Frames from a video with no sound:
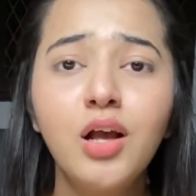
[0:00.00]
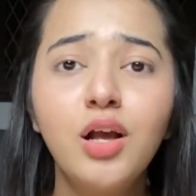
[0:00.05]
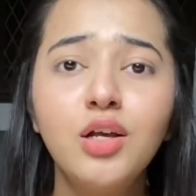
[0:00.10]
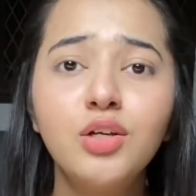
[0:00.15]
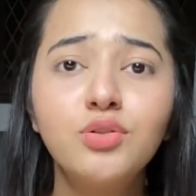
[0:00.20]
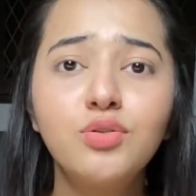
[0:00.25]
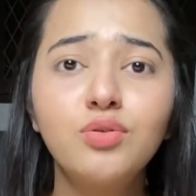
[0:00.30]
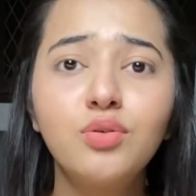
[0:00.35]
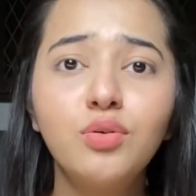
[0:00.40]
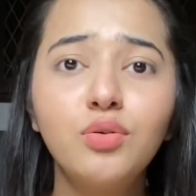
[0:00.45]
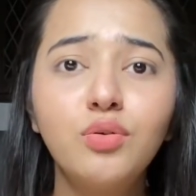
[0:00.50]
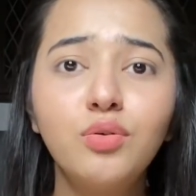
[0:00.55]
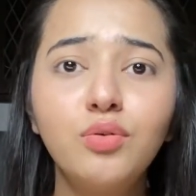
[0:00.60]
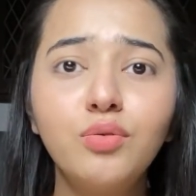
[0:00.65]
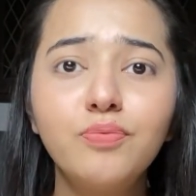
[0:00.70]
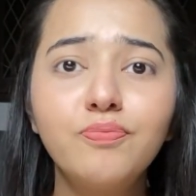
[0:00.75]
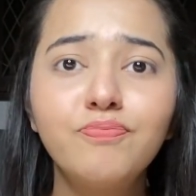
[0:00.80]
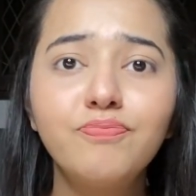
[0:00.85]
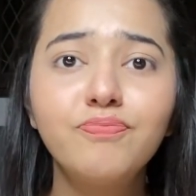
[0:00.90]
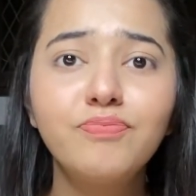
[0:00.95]

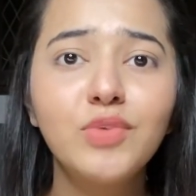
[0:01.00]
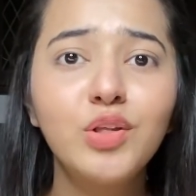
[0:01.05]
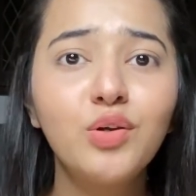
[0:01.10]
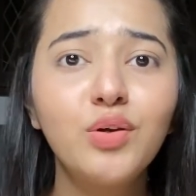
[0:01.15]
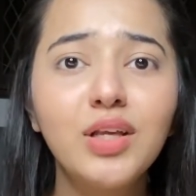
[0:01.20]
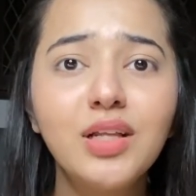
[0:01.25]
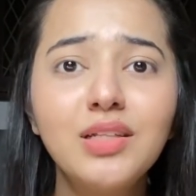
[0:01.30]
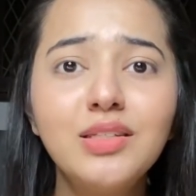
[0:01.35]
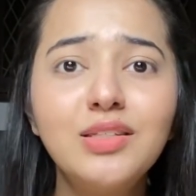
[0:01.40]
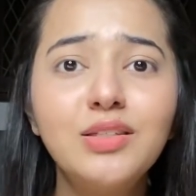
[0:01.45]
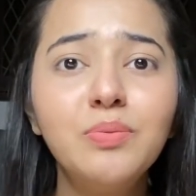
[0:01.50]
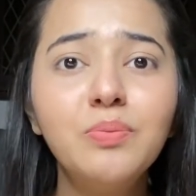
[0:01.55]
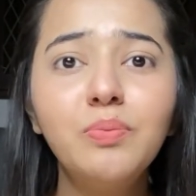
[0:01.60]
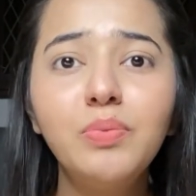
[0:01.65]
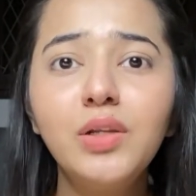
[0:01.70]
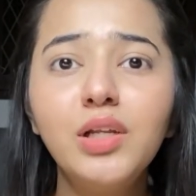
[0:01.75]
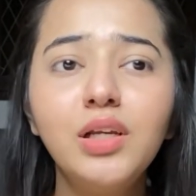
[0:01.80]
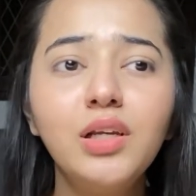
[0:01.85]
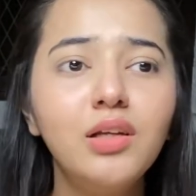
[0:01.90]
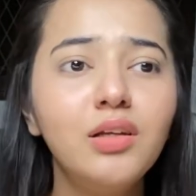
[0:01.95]
so you can
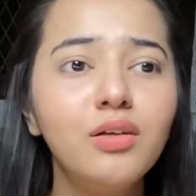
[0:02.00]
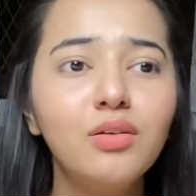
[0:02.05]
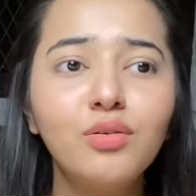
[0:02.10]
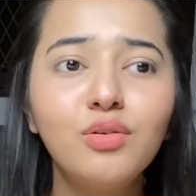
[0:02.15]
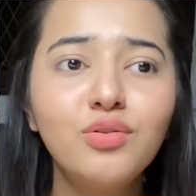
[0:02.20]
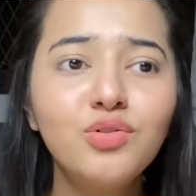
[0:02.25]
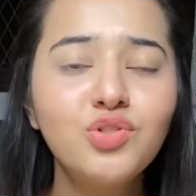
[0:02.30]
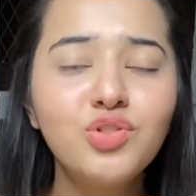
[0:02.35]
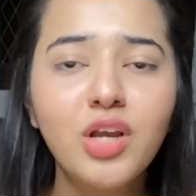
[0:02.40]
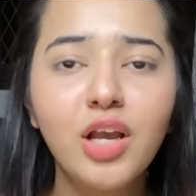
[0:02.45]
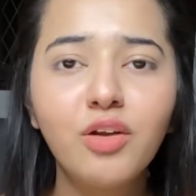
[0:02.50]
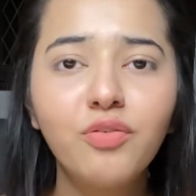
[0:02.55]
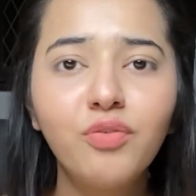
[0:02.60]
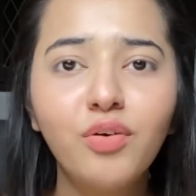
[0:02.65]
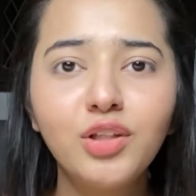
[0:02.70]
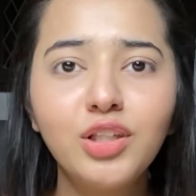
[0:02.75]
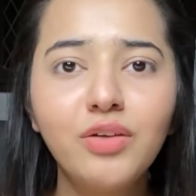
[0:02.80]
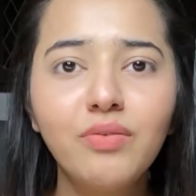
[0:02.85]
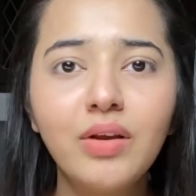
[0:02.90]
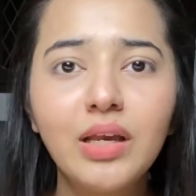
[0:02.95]
simply, you know, check
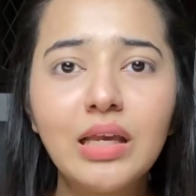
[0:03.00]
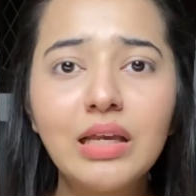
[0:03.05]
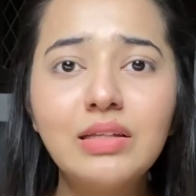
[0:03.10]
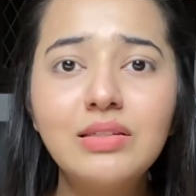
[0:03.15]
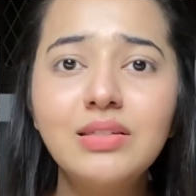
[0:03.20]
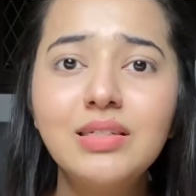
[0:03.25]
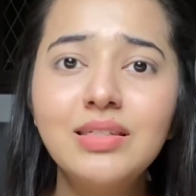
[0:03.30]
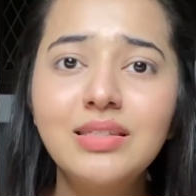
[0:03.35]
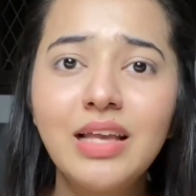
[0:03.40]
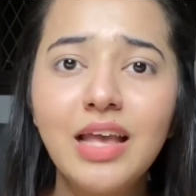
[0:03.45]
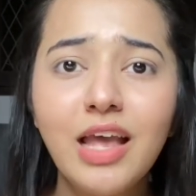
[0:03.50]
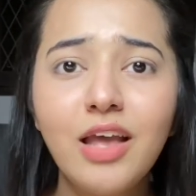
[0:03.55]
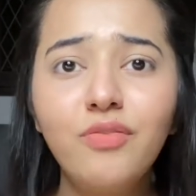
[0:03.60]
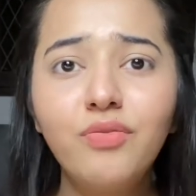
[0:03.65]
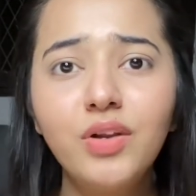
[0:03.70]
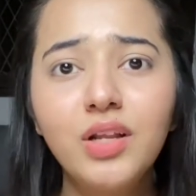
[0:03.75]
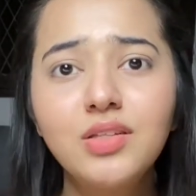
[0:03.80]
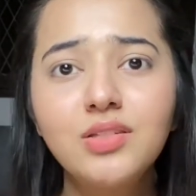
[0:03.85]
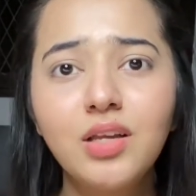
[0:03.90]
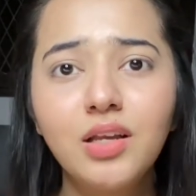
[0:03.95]
for the vacancies
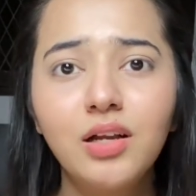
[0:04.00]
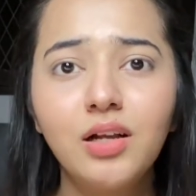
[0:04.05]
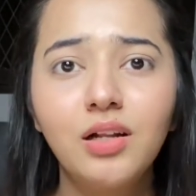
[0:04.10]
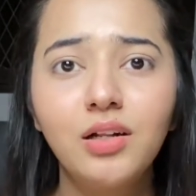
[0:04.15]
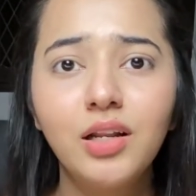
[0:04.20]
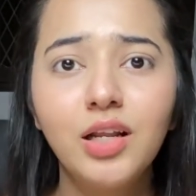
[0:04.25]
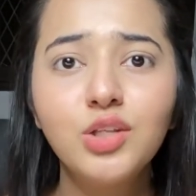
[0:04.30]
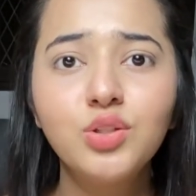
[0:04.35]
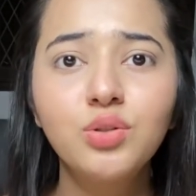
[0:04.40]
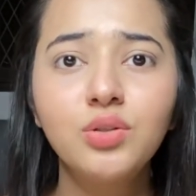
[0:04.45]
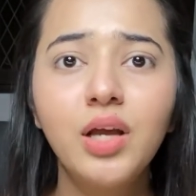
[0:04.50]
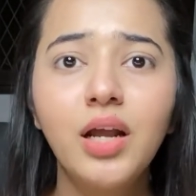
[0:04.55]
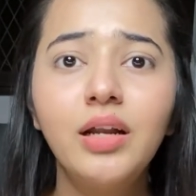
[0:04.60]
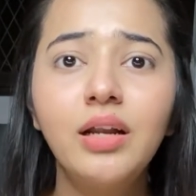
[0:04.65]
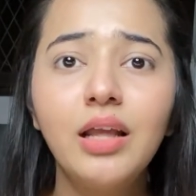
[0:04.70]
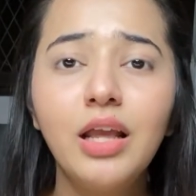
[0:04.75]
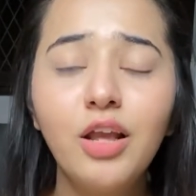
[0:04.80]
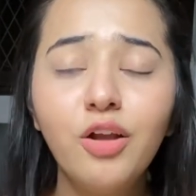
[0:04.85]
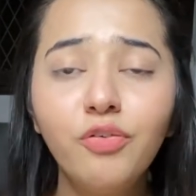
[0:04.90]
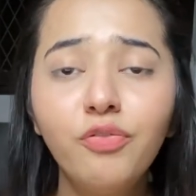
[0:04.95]
every single day, so that
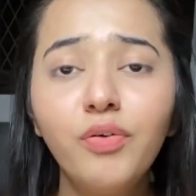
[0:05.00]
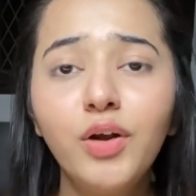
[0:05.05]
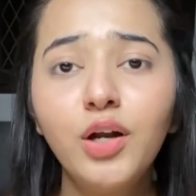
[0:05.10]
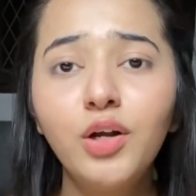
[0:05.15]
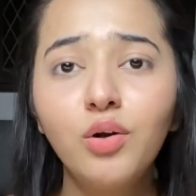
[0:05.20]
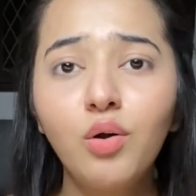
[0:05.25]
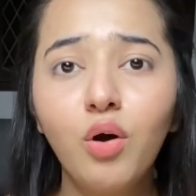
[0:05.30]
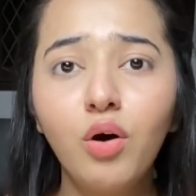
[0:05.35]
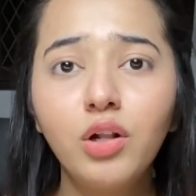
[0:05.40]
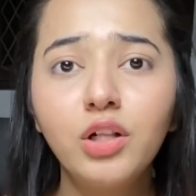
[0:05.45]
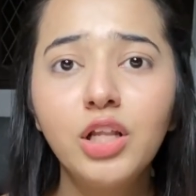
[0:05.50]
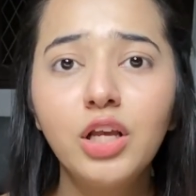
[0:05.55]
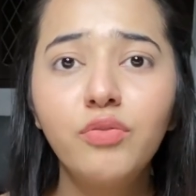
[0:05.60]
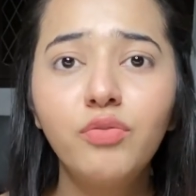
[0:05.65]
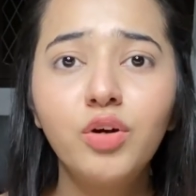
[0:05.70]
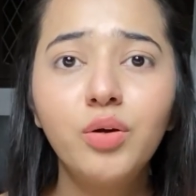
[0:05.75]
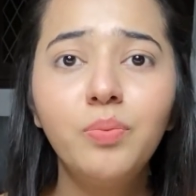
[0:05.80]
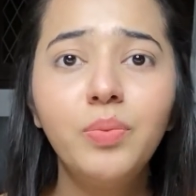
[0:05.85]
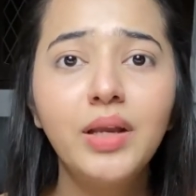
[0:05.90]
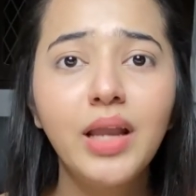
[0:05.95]
if at all there
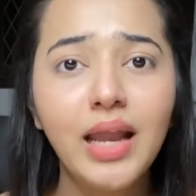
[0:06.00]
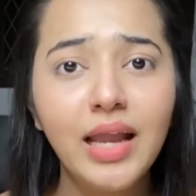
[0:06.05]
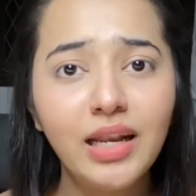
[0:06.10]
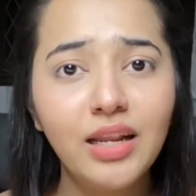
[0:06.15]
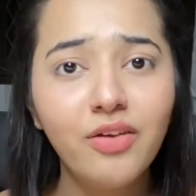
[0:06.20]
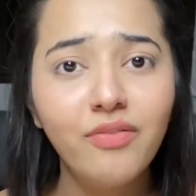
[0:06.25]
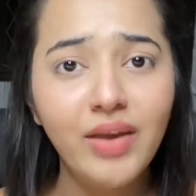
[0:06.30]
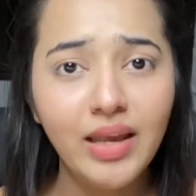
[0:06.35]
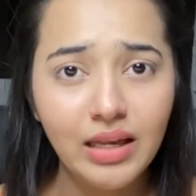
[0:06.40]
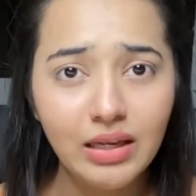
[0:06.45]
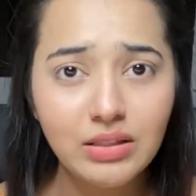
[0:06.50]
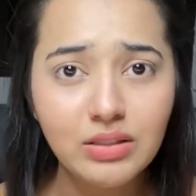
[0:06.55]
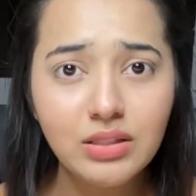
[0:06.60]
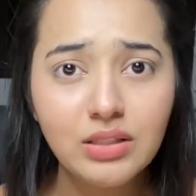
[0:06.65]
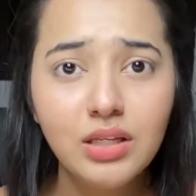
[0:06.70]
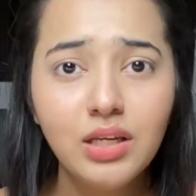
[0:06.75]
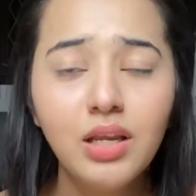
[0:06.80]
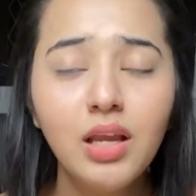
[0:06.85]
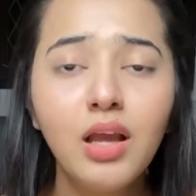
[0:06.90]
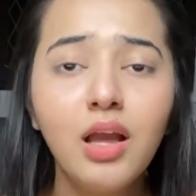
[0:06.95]
would be any
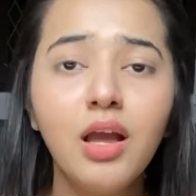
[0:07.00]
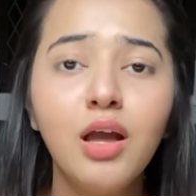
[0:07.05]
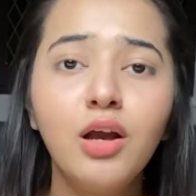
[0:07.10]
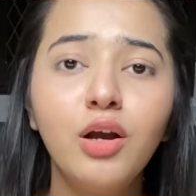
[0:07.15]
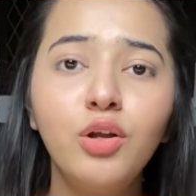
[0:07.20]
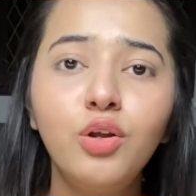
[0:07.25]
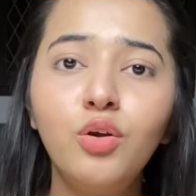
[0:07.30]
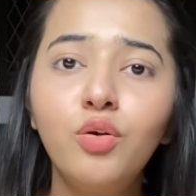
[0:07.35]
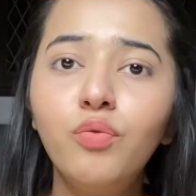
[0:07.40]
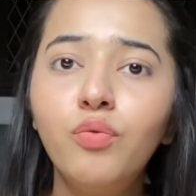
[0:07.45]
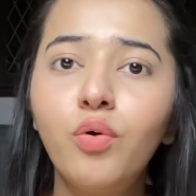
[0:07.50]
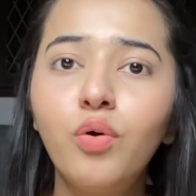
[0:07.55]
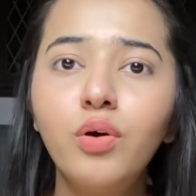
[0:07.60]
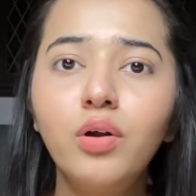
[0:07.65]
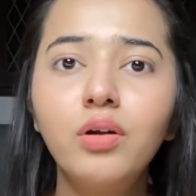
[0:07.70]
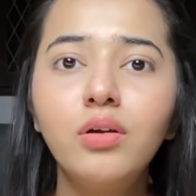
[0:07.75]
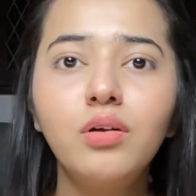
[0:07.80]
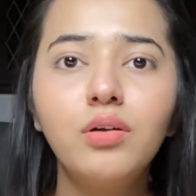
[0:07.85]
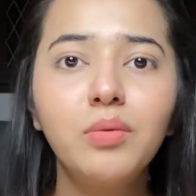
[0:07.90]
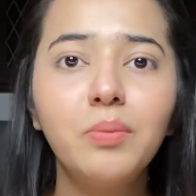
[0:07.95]
vacancy, you
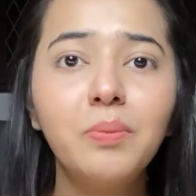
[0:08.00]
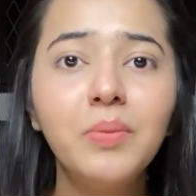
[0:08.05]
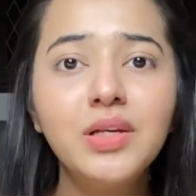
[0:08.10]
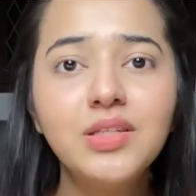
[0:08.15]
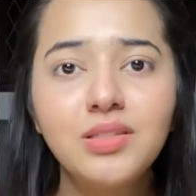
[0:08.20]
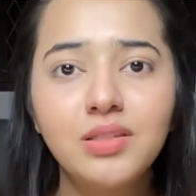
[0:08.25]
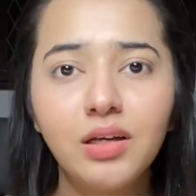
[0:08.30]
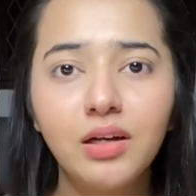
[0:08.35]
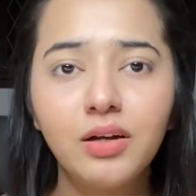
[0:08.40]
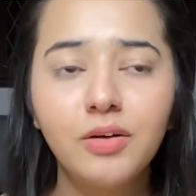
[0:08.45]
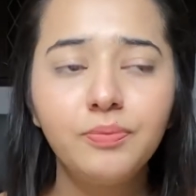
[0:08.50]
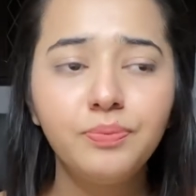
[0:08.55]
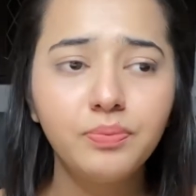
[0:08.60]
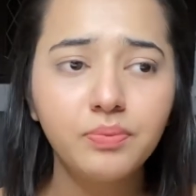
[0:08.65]
won't miss it.